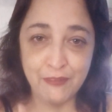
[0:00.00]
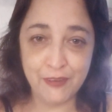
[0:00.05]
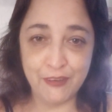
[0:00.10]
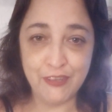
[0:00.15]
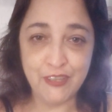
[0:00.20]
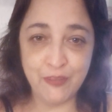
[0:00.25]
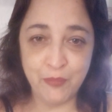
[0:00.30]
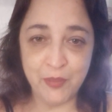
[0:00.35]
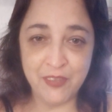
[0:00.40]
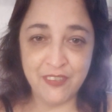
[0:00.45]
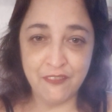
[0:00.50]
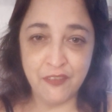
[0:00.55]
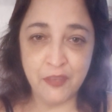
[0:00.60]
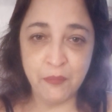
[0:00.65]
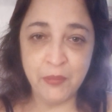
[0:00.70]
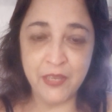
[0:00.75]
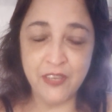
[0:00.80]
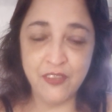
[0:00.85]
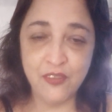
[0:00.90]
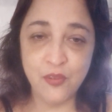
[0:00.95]
very
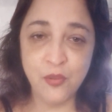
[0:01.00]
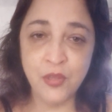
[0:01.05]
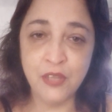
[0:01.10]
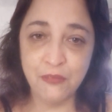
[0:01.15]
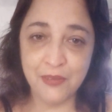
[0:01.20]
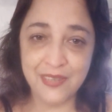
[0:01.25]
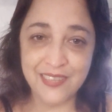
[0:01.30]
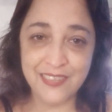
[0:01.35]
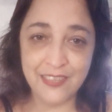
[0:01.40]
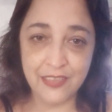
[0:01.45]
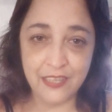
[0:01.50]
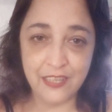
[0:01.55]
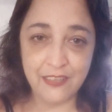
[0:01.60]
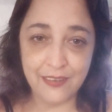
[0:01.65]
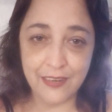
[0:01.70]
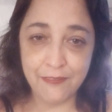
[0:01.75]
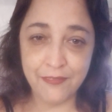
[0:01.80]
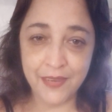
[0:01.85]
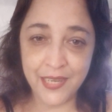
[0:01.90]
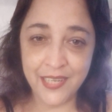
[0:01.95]
specific because only recently
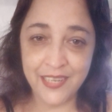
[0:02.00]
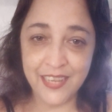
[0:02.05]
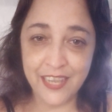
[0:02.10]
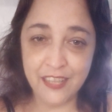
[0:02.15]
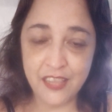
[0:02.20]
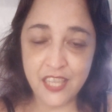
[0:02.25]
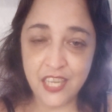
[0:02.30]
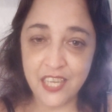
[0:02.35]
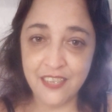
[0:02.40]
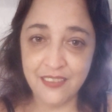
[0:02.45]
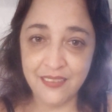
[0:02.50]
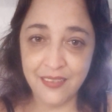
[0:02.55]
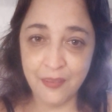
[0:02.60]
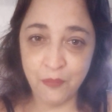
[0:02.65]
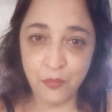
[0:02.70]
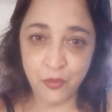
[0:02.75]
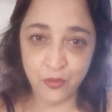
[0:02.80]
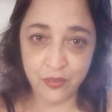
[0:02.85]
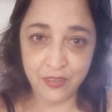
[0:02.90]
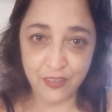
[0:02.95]
did I find out that he is
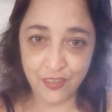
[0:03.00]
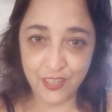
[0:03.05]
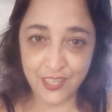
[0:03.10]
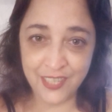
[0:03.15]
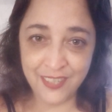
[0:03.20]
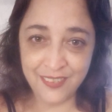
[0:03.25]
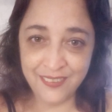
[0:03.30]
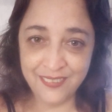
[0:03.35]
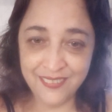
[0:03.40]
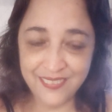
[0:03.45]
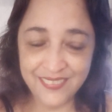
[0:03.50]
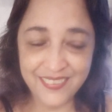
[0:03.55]
a musician.